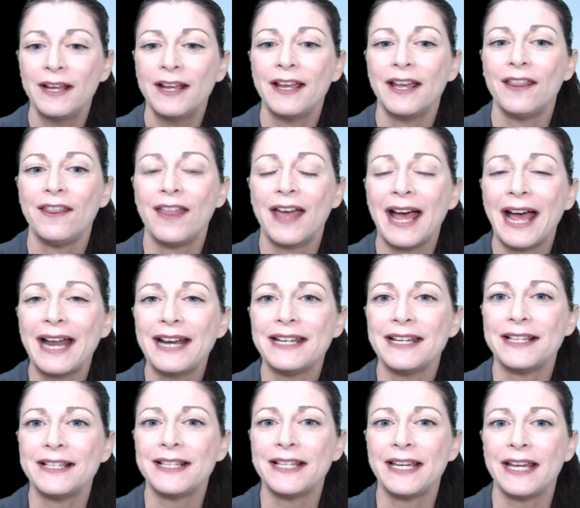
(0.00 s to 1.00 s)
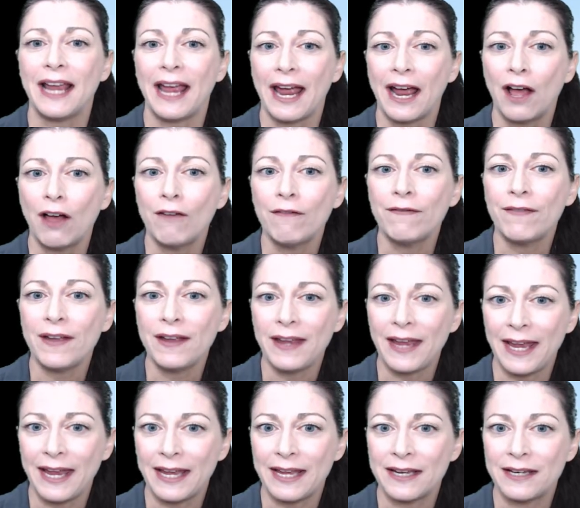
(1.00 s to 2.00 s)
That is the alpha
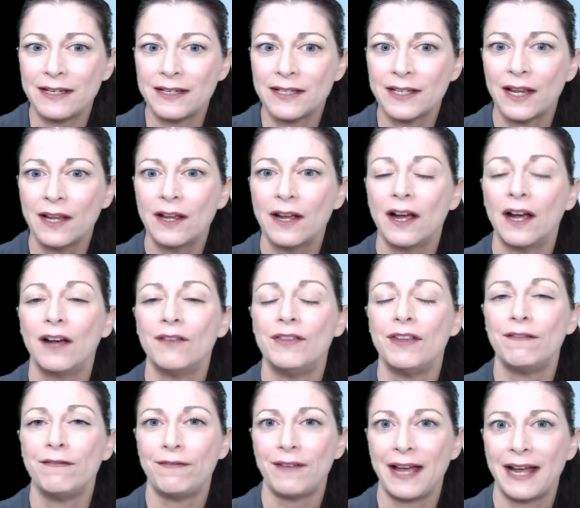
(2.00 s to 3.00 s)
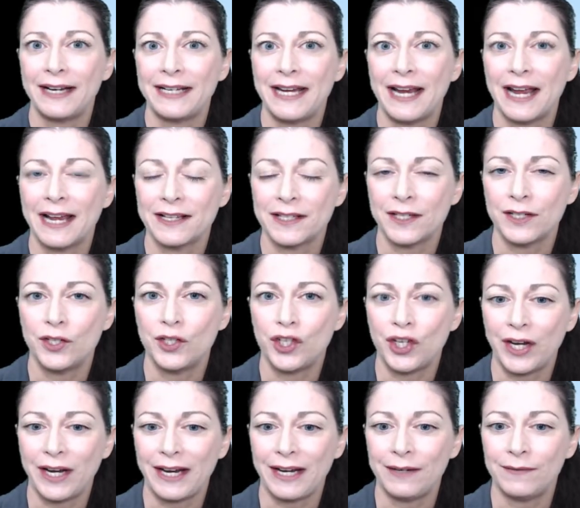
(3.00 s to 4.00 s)
end of the fatty acid
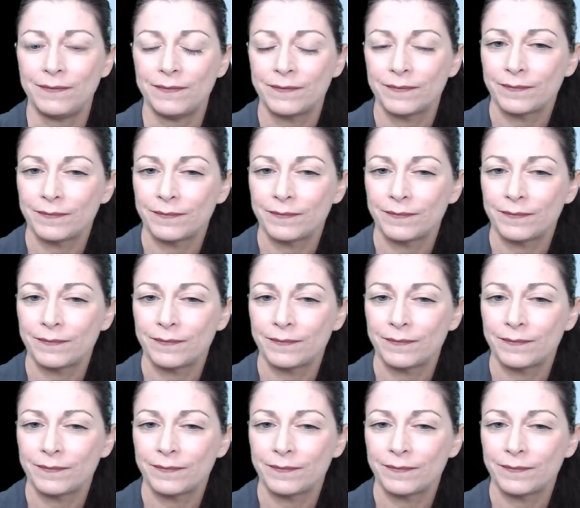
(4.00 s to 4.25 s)
chain.